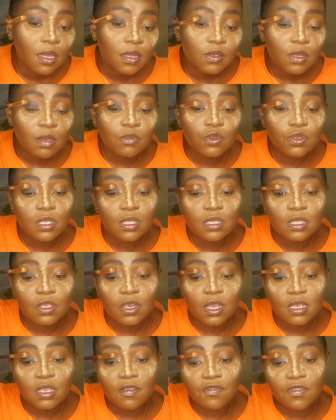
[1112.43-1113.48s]
So I'm using
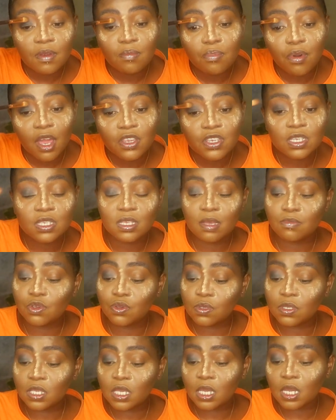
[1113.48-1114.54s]
three different brushes. I'm
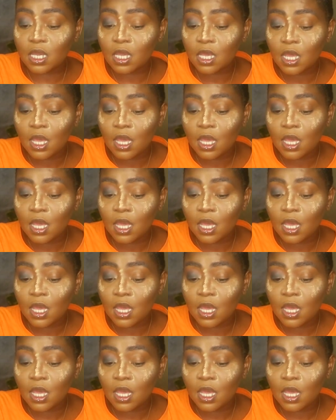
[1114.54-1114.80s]
using